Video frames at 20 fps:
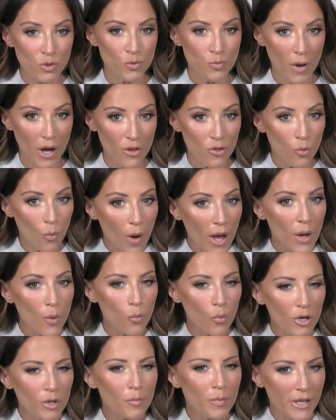which by the way
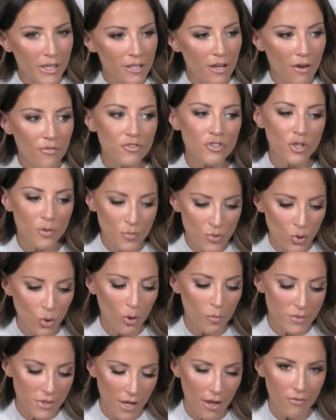would be enough to
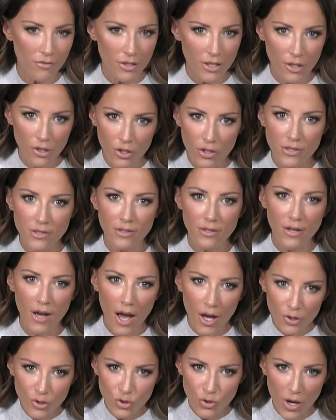absorb Dalvin Cook's
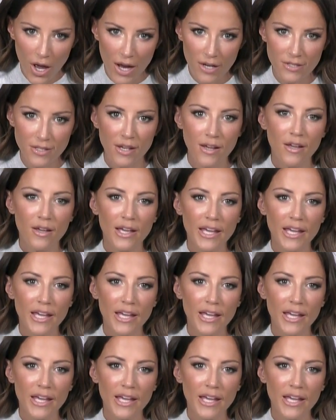contract